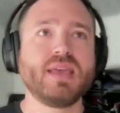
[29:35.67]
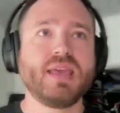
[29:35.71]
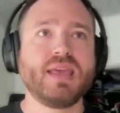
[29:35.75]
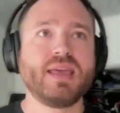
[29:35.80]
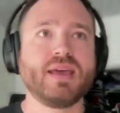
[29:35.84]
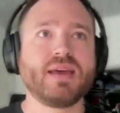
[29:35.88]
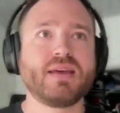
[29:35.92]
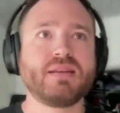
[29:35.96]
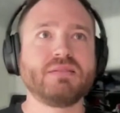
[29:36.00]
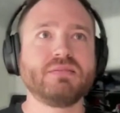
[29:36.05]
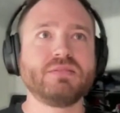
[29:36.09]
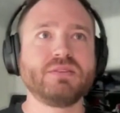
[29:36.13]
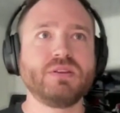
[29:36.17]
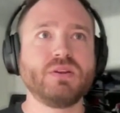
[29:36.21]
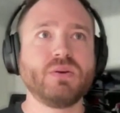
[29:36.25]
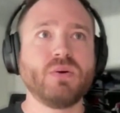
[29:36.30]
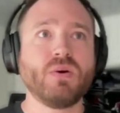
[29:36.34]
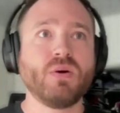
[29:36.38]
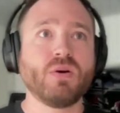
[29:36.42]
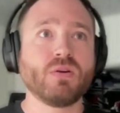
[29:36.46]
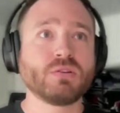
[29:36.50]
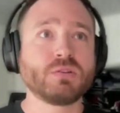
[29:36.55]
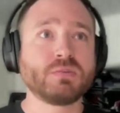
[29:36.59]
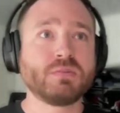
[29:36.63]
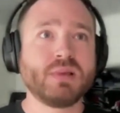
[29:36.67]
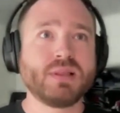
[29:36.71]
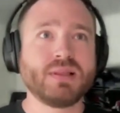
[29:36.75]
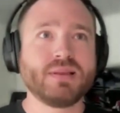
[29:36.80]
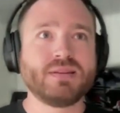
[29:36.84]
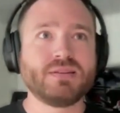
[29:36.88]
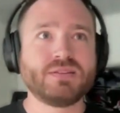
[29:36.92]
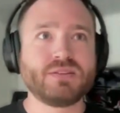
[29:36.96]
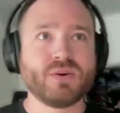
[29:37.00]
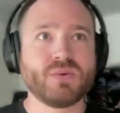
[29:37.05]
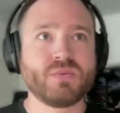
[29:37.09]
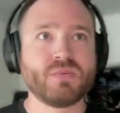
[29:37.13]
and you know
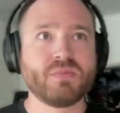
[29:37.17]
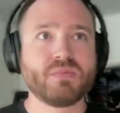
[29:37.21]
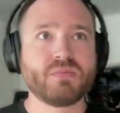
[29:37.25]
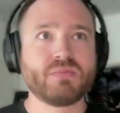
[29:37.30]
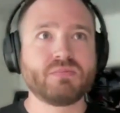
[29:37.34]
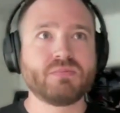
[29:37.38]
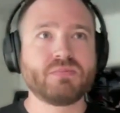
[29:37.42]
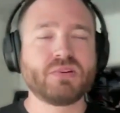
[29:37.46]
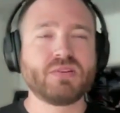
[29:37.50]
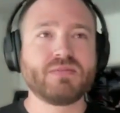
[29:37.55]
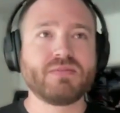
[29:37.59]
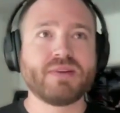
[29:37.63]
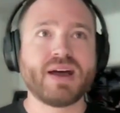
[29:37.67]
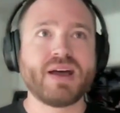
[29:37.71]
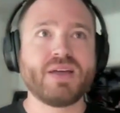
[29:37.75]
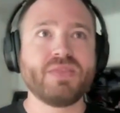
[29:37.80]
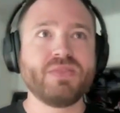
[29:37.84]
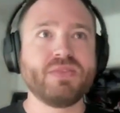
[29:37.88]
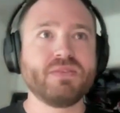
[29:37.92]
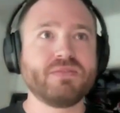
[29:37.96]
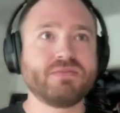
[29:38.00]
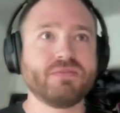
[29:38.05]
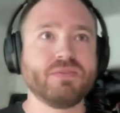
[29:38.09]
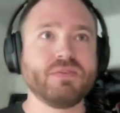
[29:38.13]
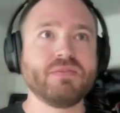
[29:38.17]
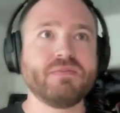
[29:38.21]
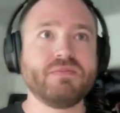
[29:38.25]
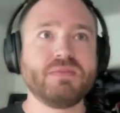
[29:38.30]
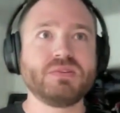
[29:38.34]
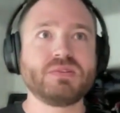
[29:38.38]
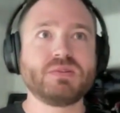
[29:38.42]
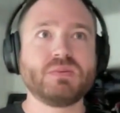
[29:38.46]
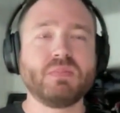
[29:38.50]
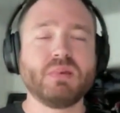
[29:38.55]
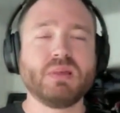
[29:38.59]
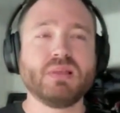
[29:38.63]
ultimately don't provide the full
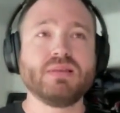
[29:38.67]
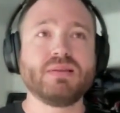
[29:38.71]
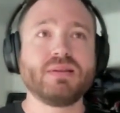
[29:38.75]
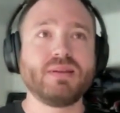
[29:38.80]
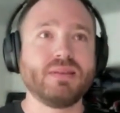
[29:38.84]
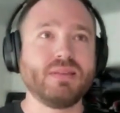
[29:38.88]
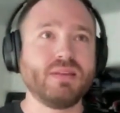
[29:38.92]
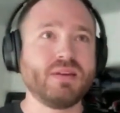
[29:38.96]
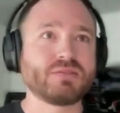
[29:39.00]
visibility.